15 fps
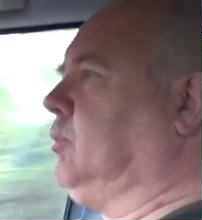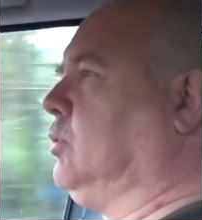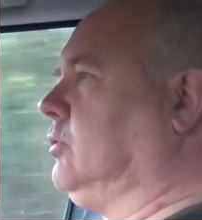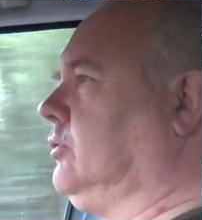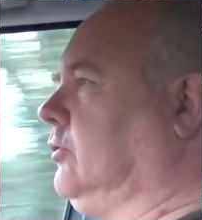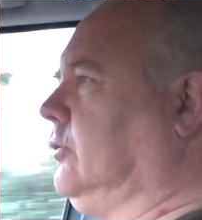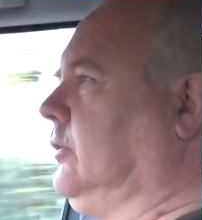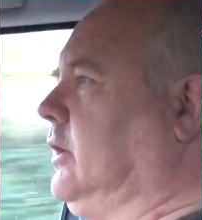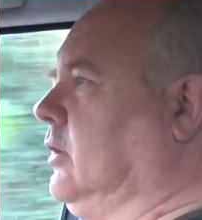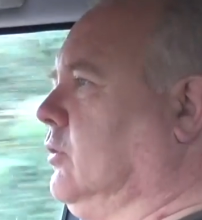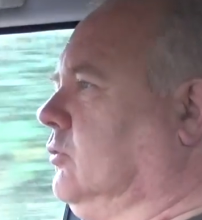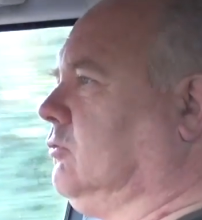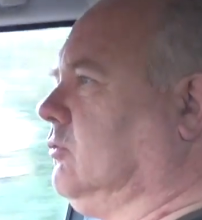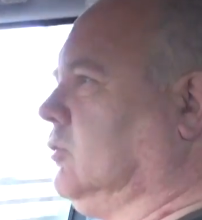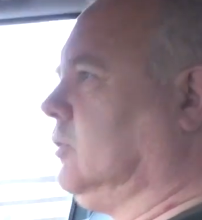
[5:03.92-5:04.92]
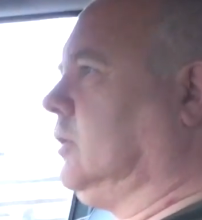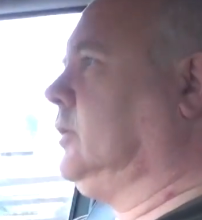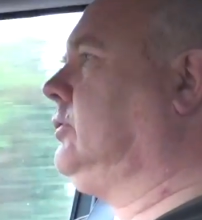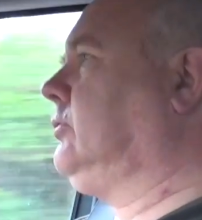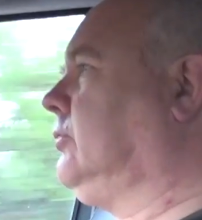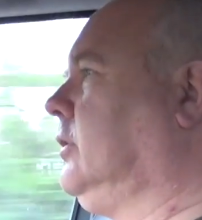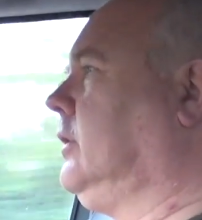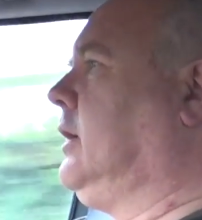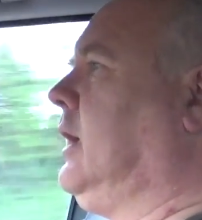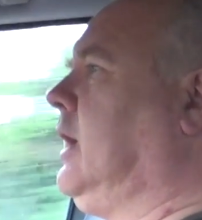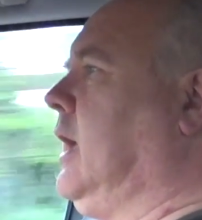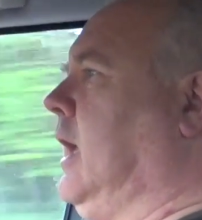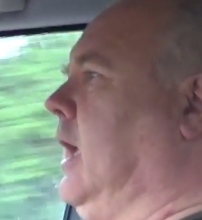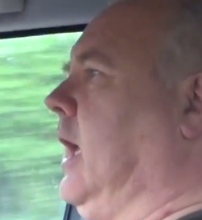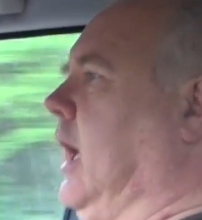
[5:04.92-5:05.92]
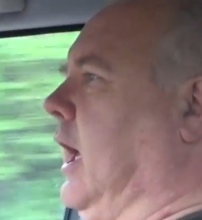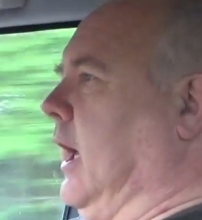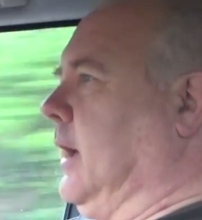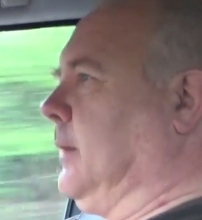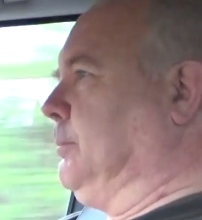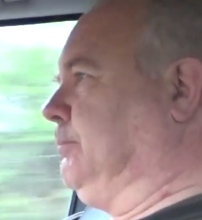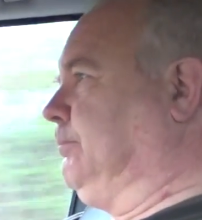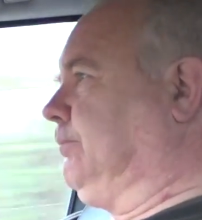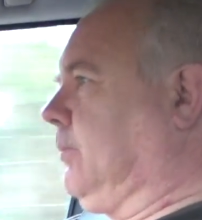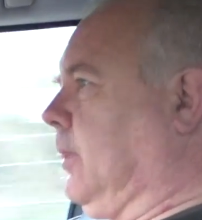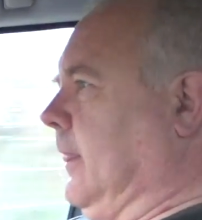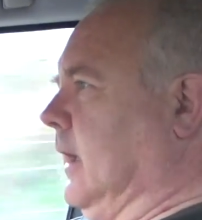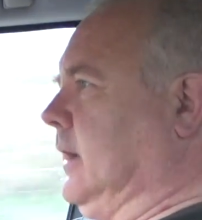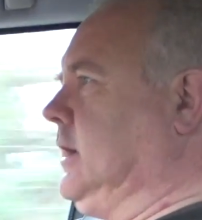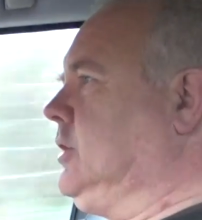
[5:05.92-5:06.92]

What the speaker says: boards on the older organs, and